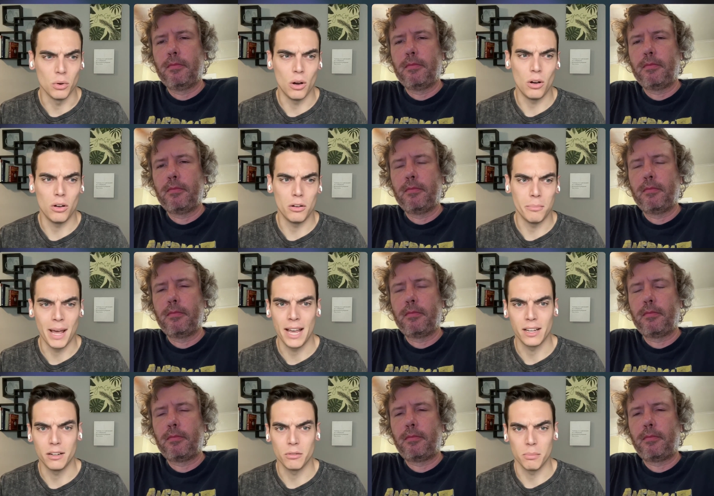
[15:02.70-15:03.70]
Speaker 1: all
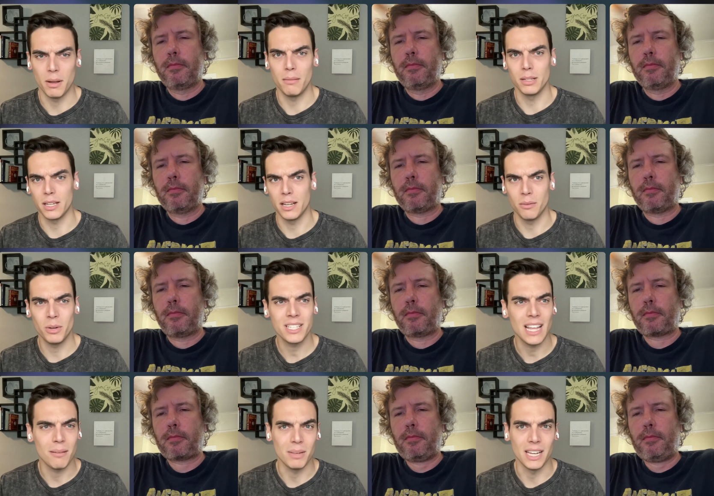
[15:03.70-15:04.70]
MAGA Republican. What
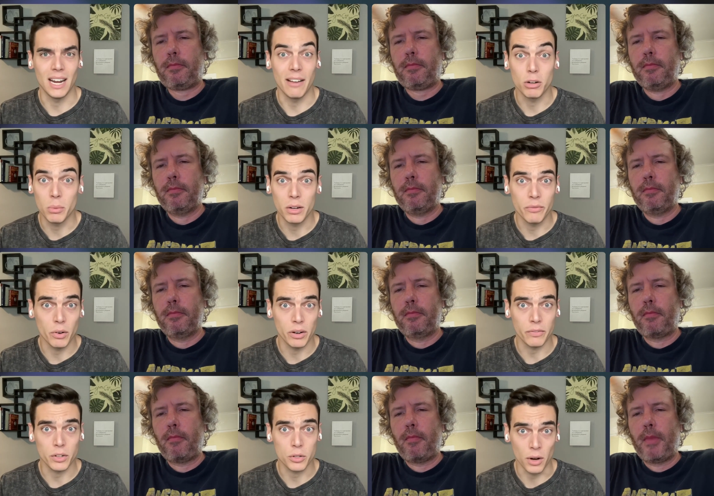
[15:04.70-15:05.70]
does that mean? Everyone who
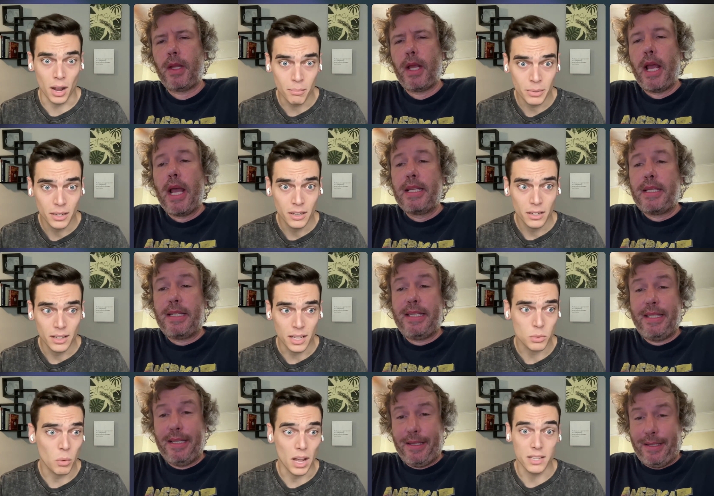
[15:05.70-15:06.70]
voted for Trump?
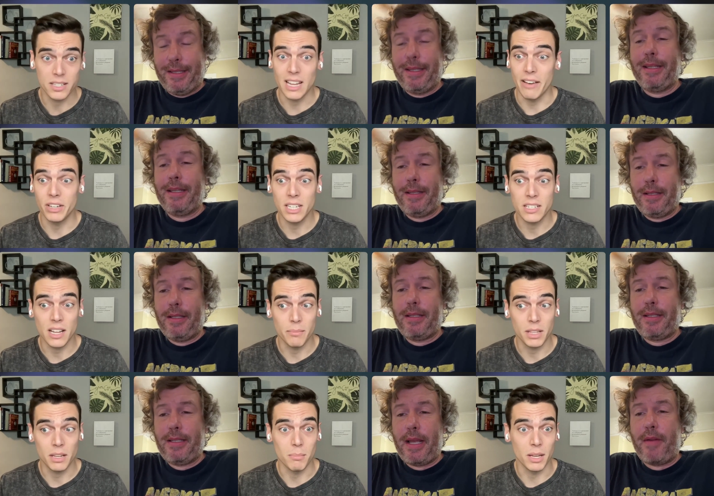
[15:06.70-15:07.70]
that's what 70
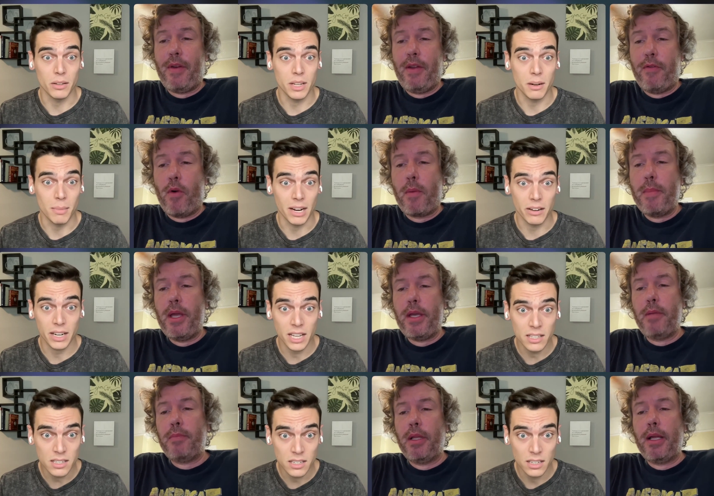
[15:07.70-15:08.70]
something million Americans
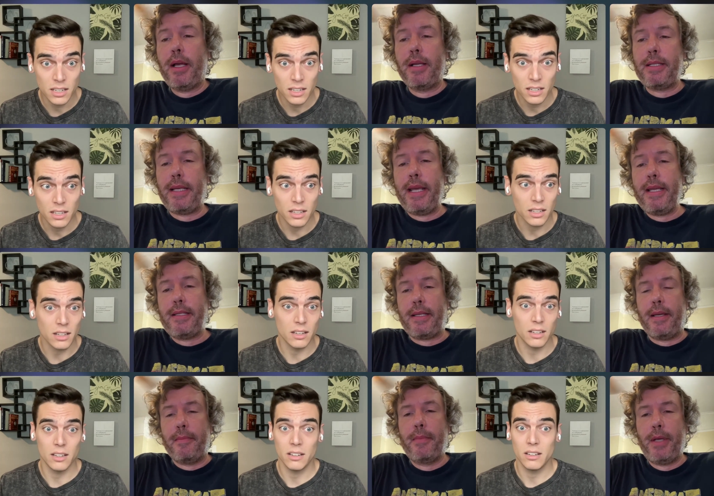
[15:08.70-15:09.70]
million
Speaker 2: plus
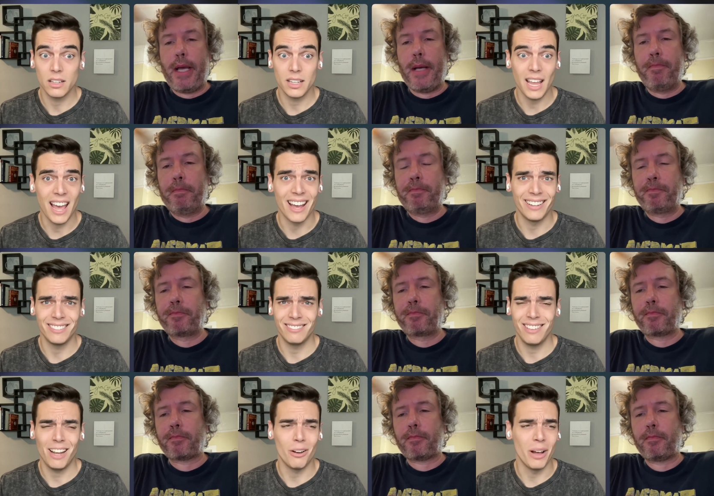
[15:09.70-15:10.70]
easy yeah yeah
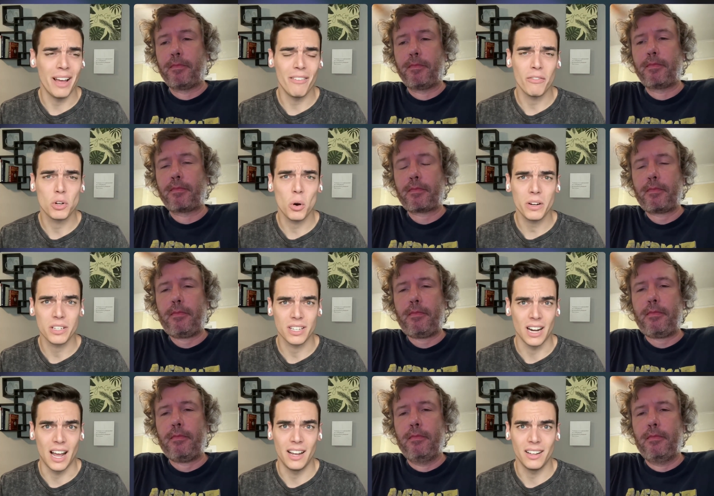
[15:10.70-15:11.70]
Speaker 1: no I, of
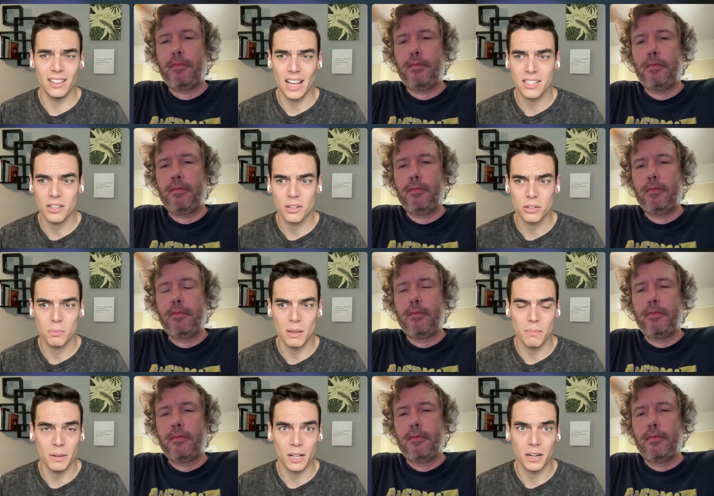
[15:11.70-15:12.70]
course not lots of those
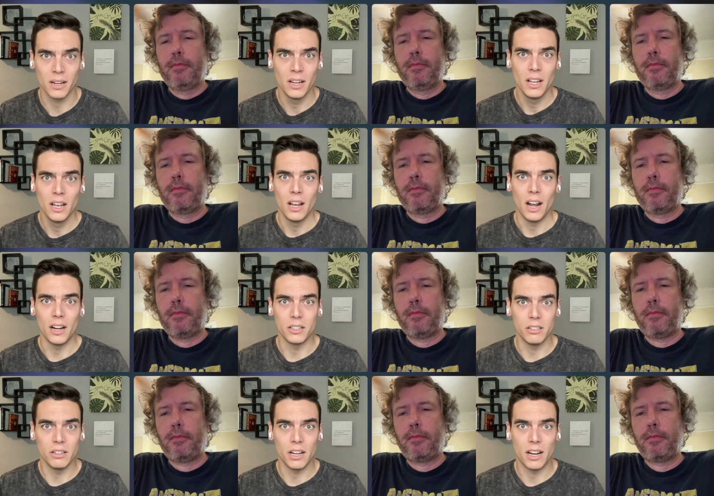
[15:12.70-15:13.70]
people are are
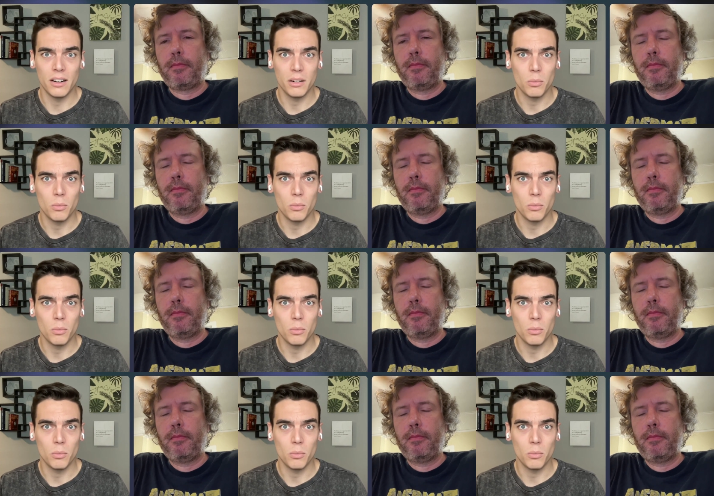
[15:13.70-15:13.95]
good-hearted